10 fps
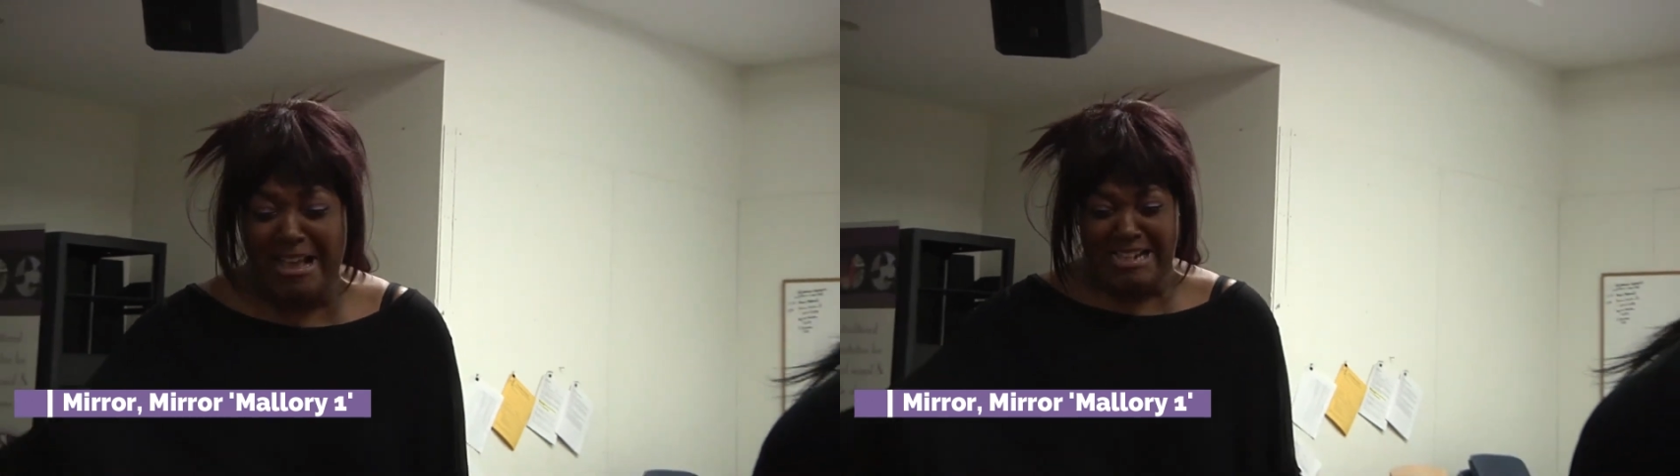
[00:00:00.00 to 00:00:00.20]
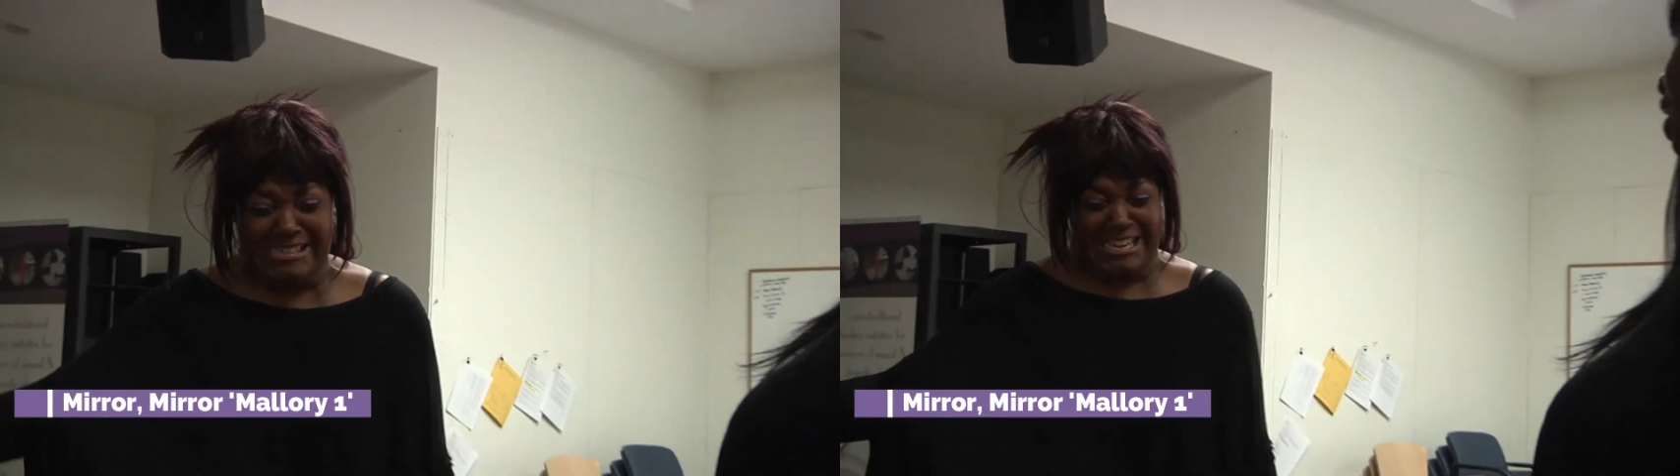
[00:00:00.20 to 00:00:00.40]

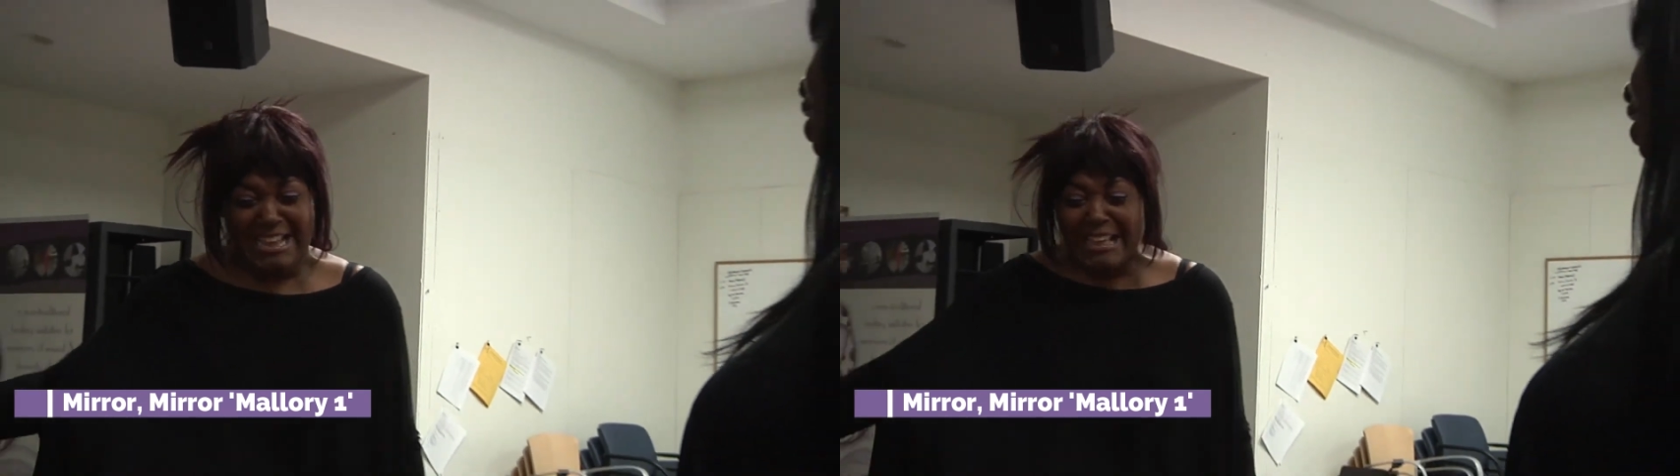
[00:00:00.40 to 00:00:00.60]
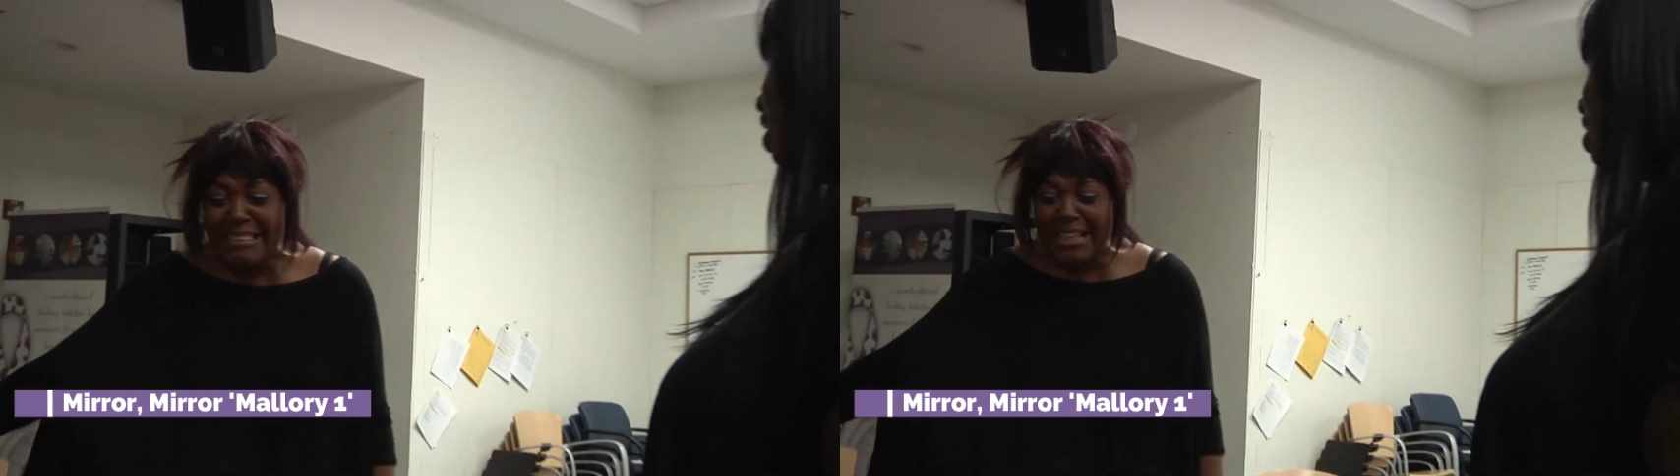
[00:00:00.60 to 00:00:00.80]
He's
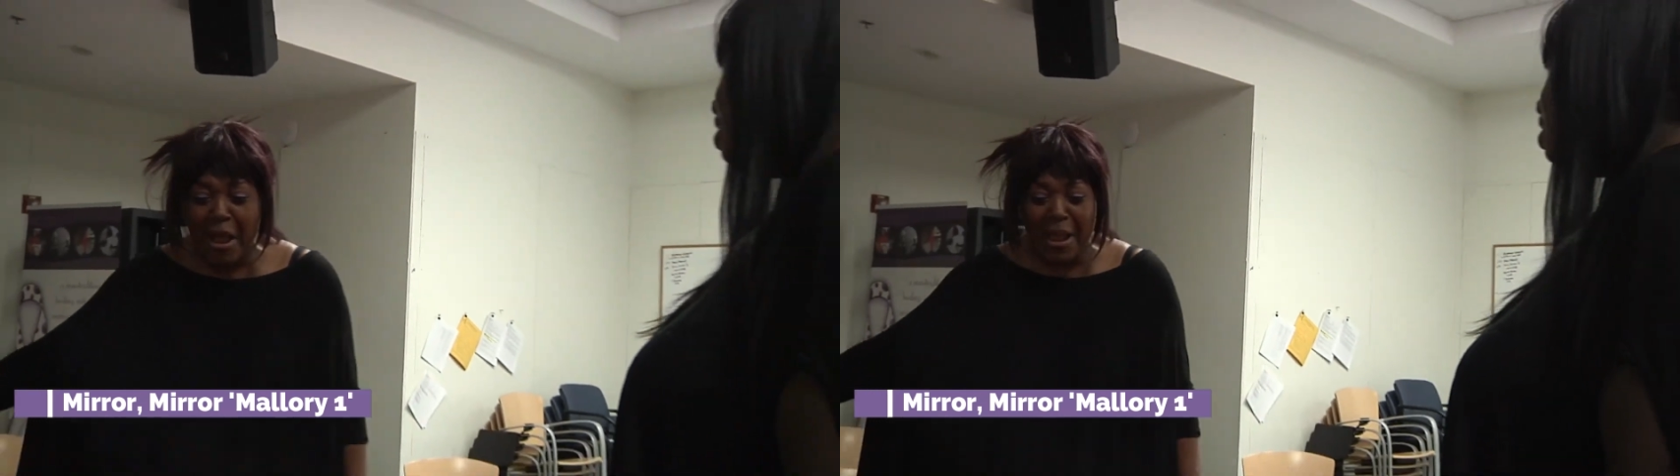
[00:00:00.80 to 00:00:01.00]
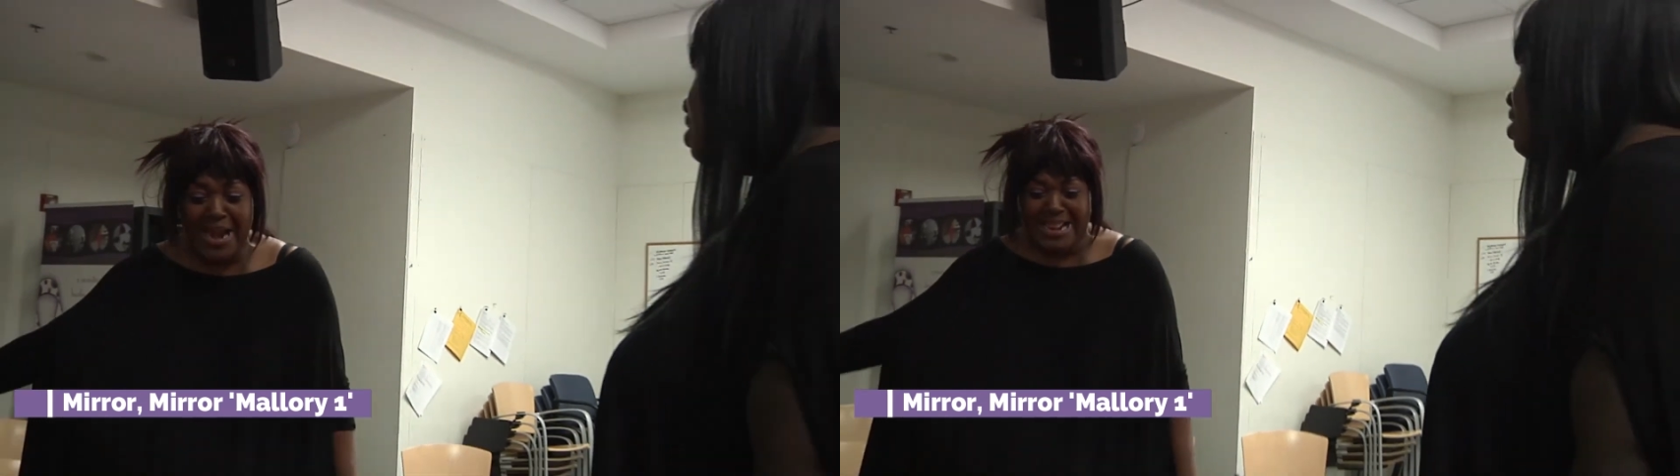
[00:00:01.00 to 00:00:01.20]
in
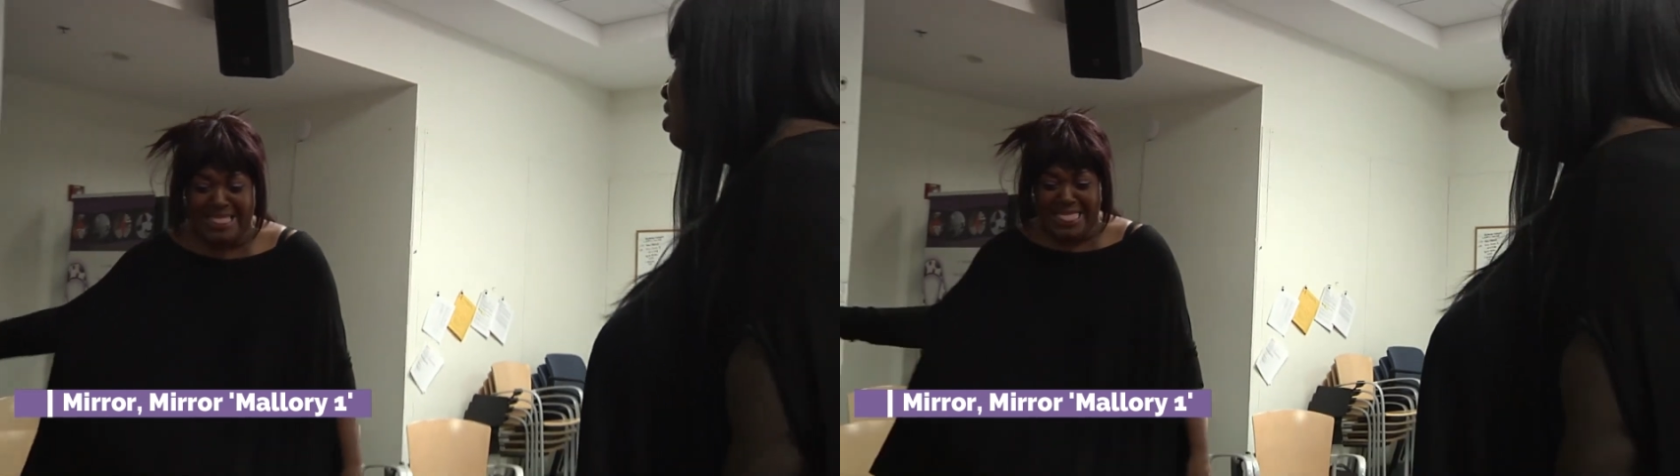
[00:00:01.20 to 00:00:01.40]
there and he